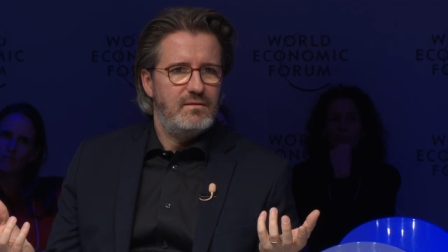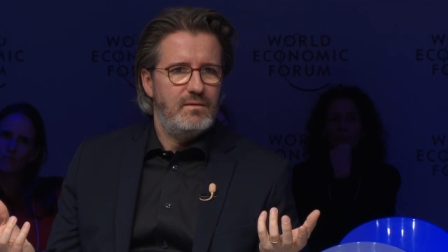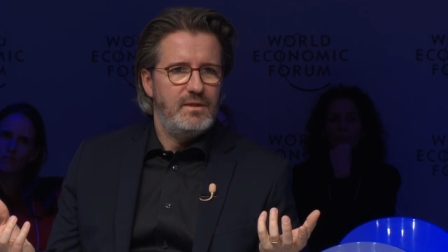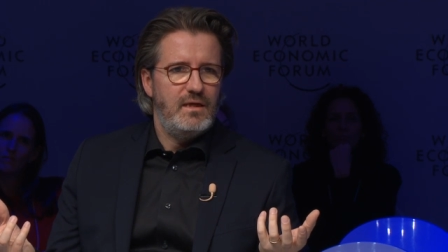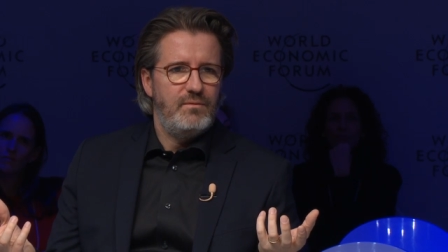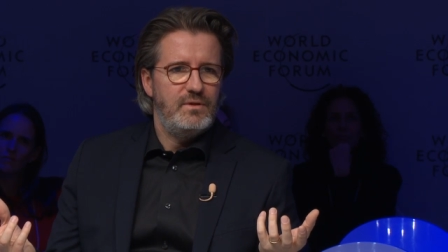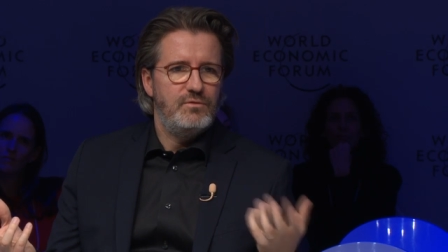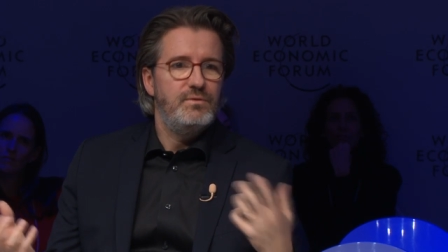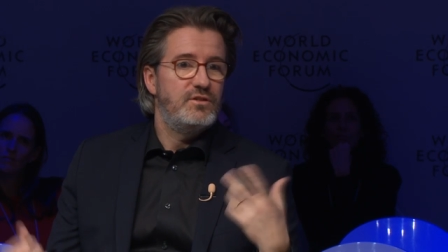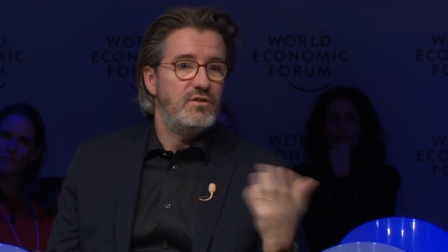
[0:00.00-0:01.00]
I mean, are we,
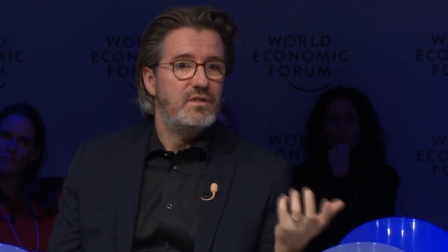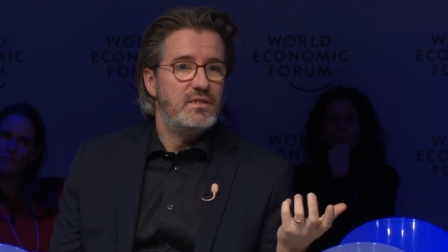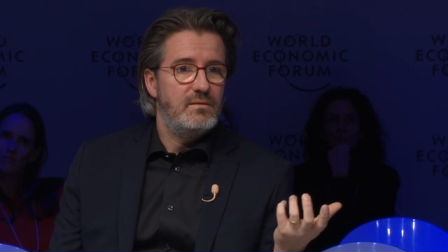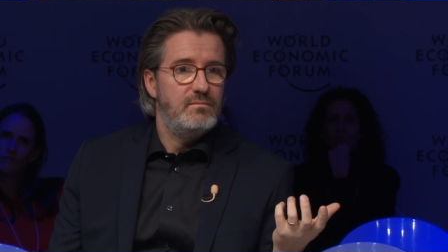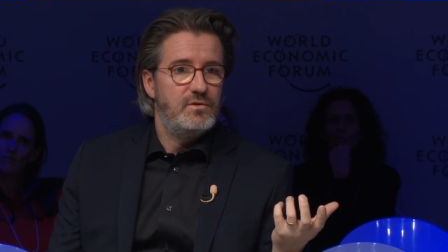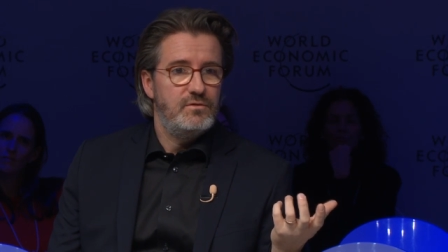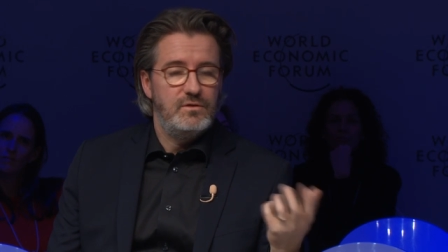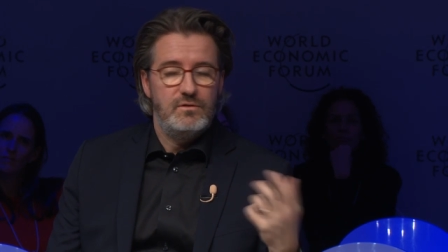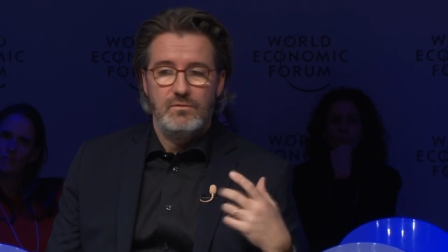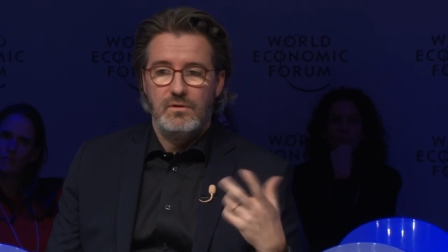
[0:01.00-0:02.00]
do we trust them? Do
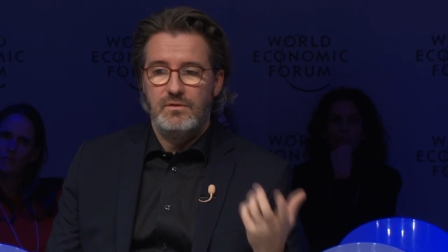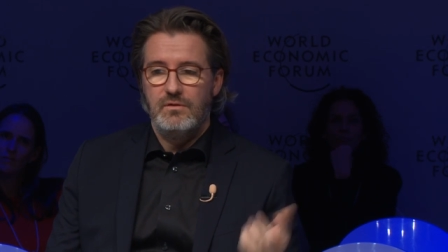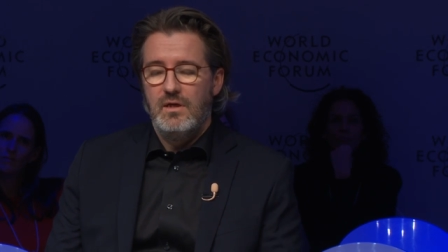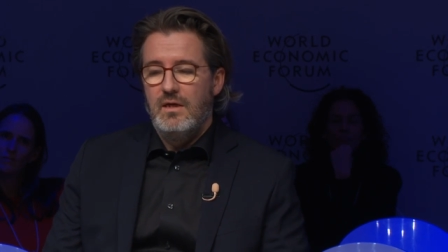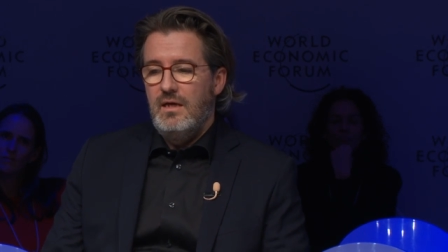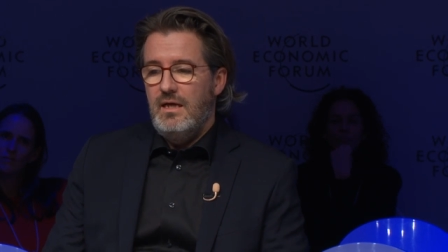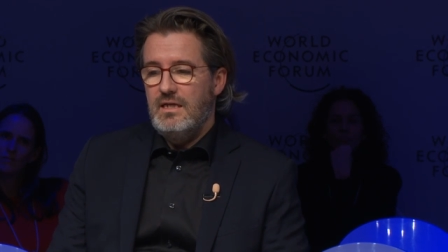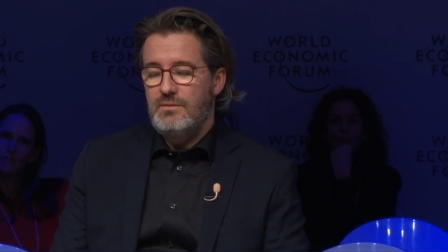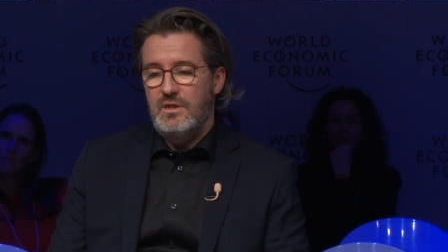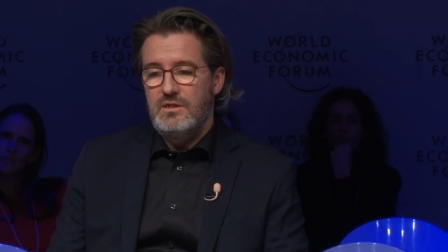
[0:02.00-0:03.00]
you know? Do, and
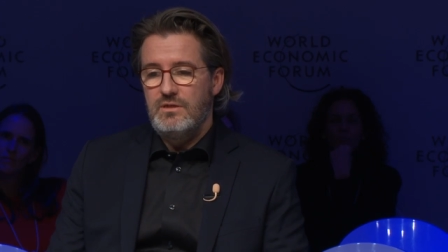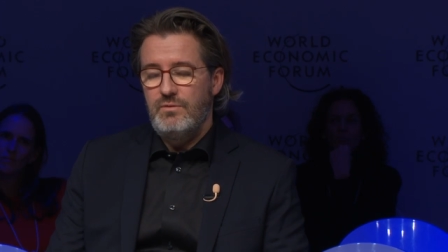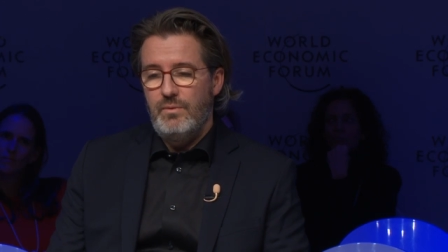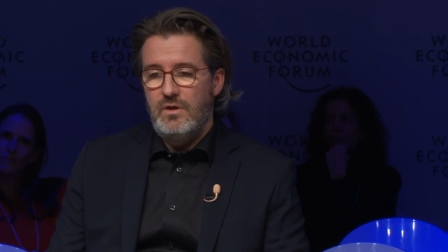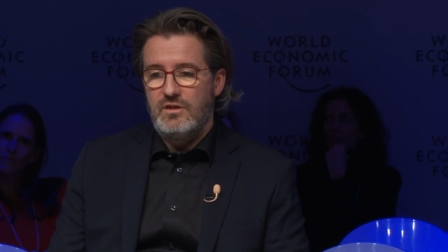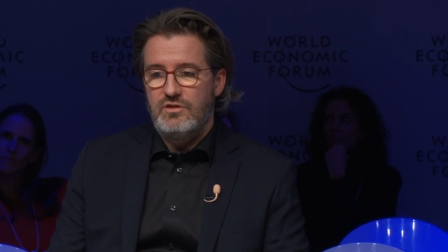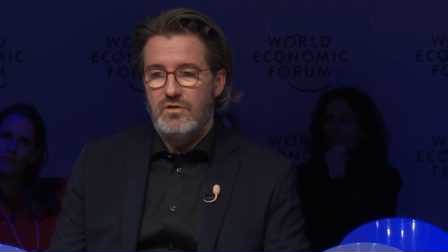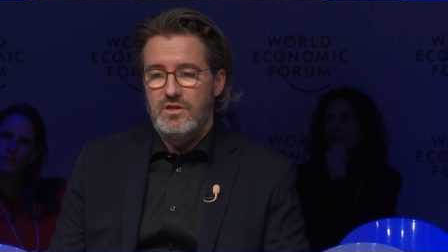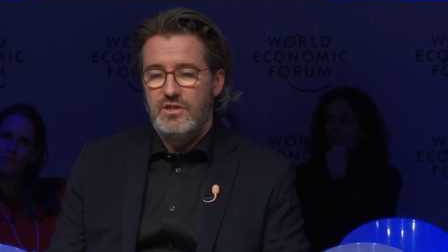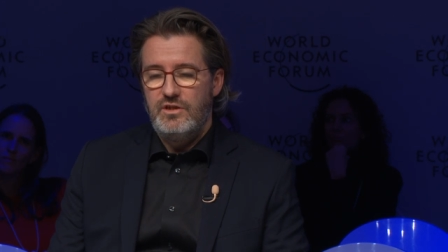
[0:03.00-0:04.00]
as much as we want to
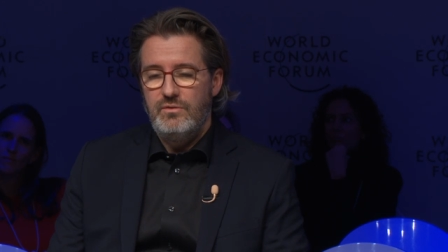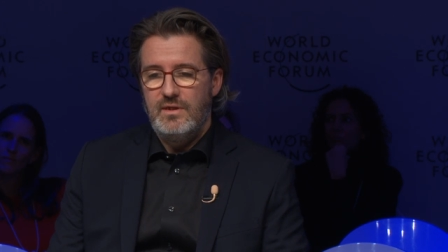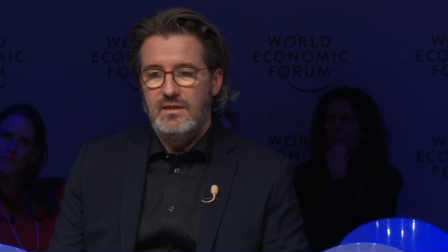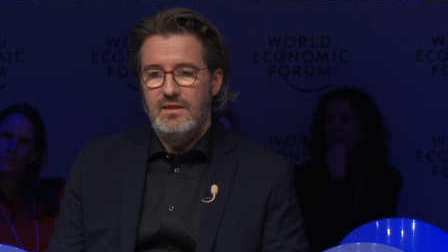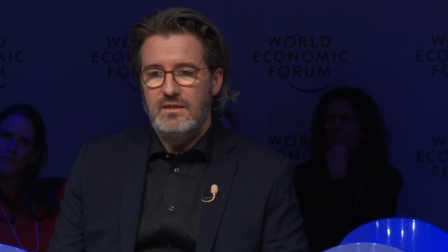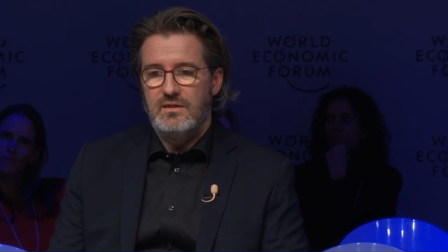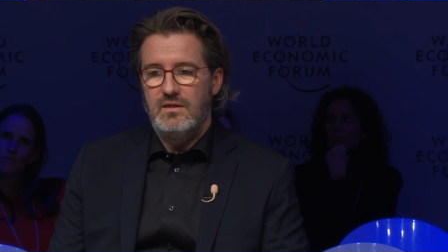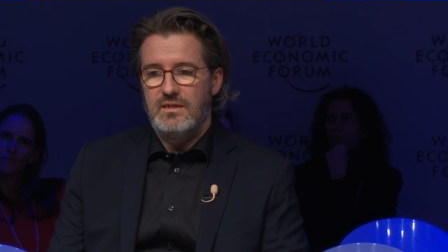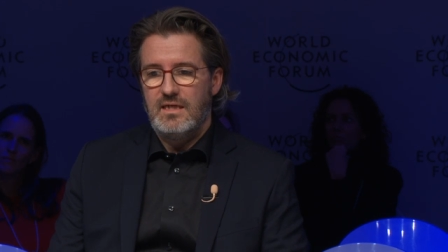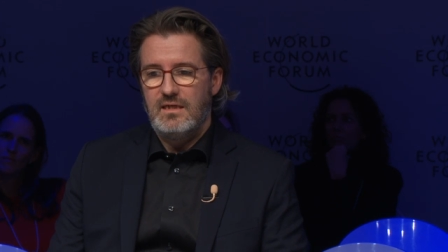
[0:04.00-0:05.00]
trust U N, it's
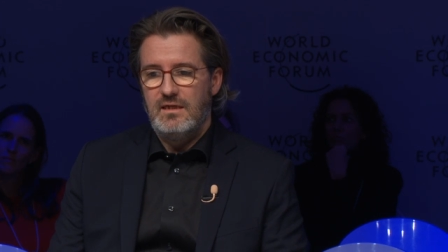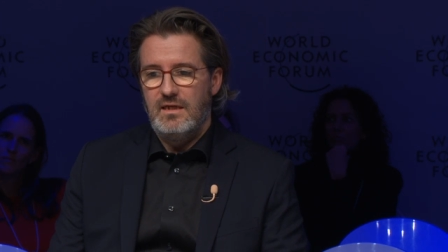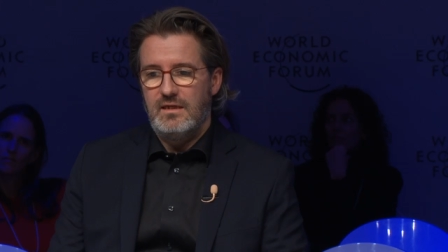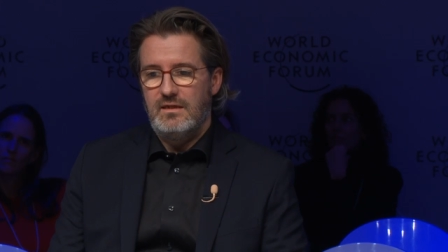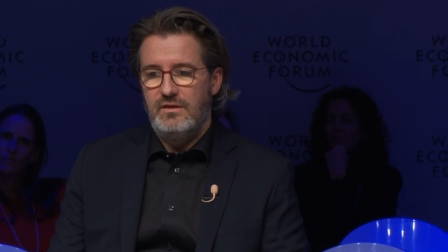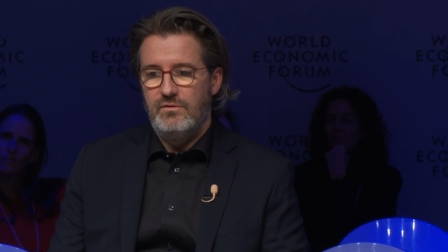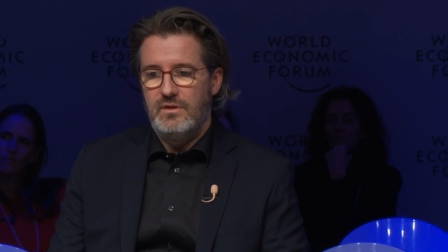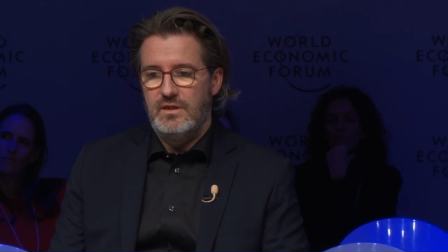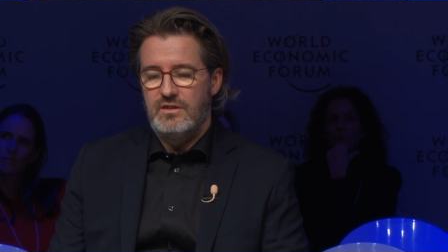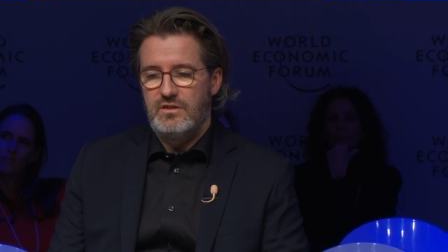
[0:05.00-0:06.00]
not exactly like U
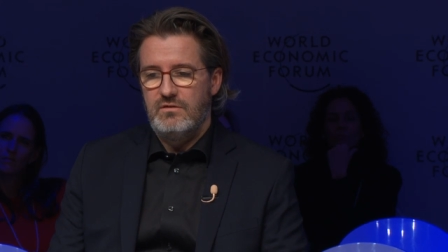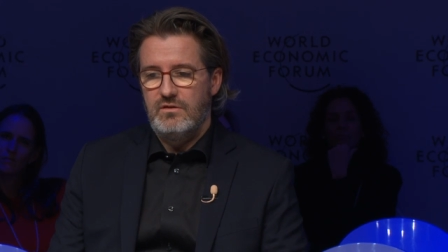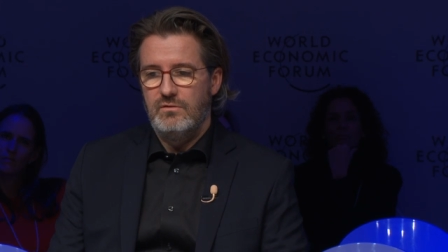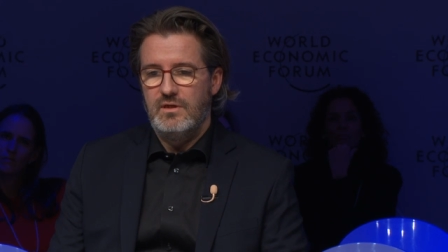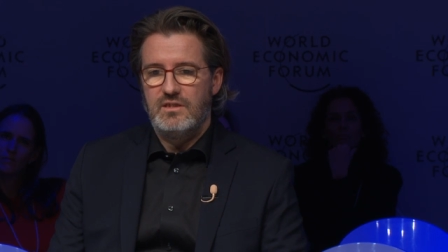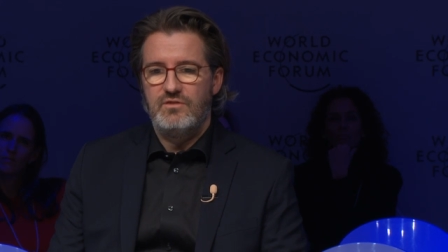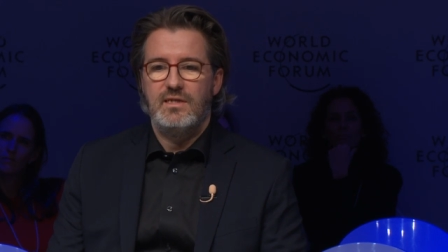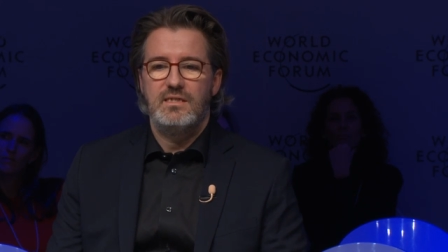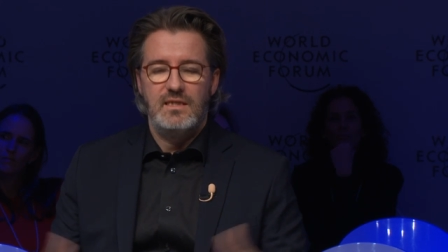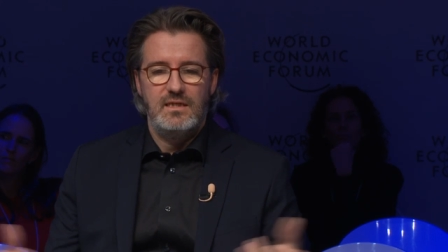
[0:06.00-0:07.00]
N is good at
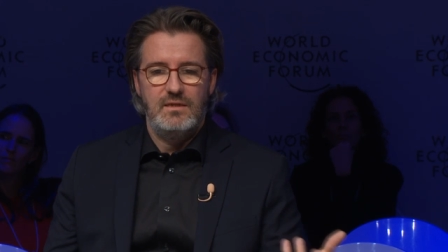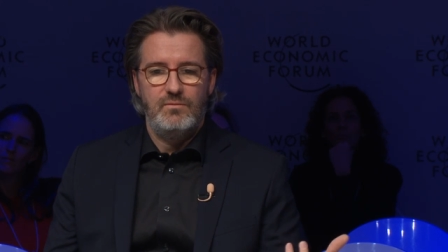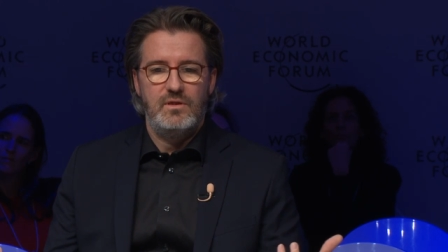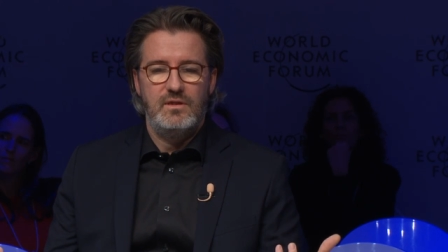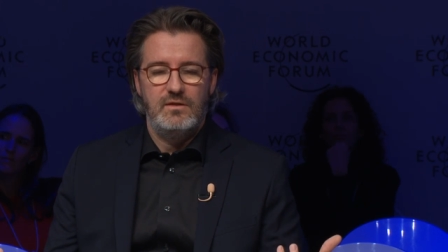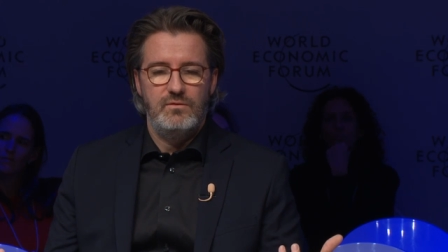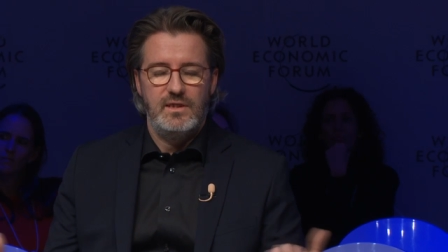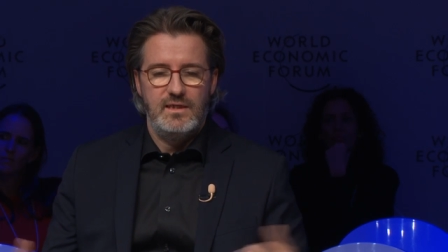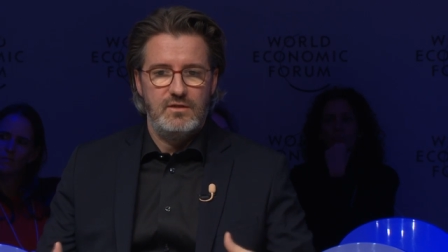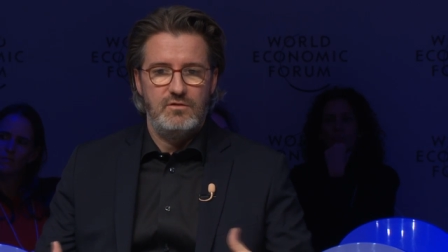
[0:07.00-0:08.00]
translating what they're
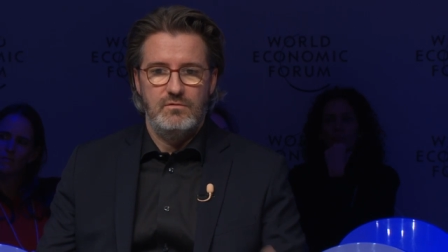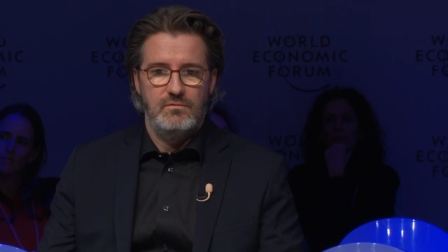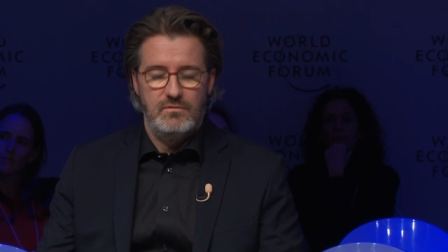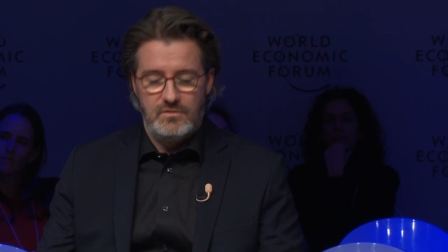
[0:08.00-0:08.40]
doing into